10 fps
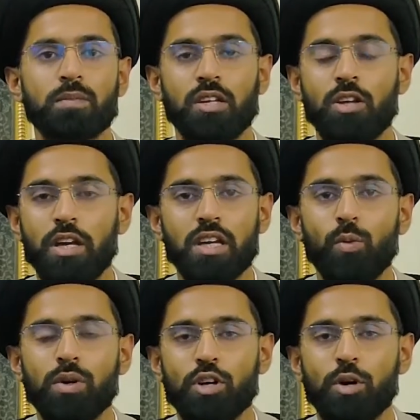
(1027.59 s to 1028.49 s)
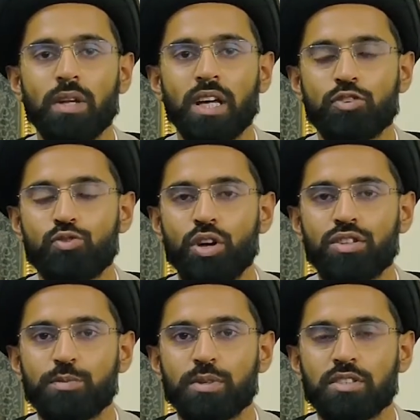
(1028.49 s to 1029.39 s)
Now here what's obligatory on
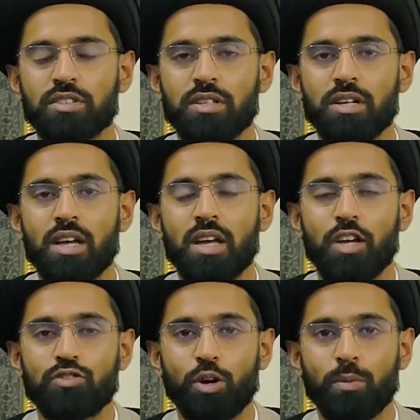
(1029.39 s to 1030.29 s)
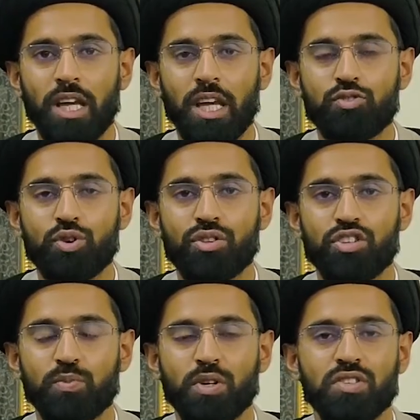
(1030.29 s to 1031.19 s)
this person? It's obligatory on
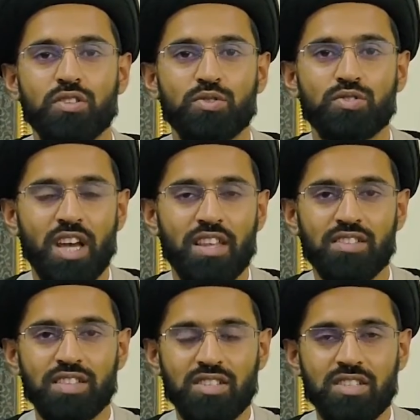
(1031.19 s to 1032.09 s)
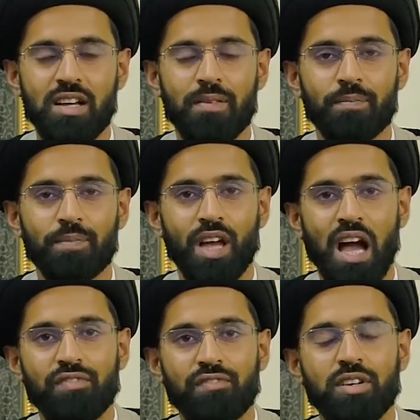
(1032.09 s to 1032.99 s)
this person to say the sajda
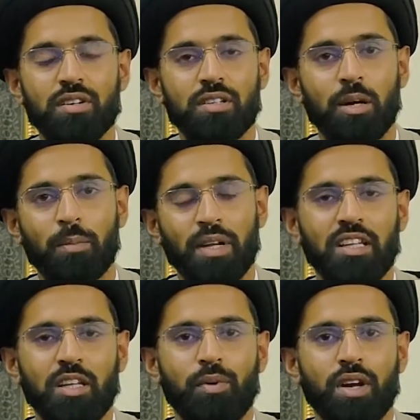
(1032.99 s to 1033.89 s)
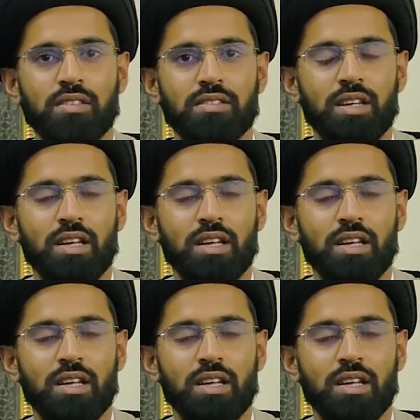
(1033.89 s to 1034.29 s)
after completing the prayers.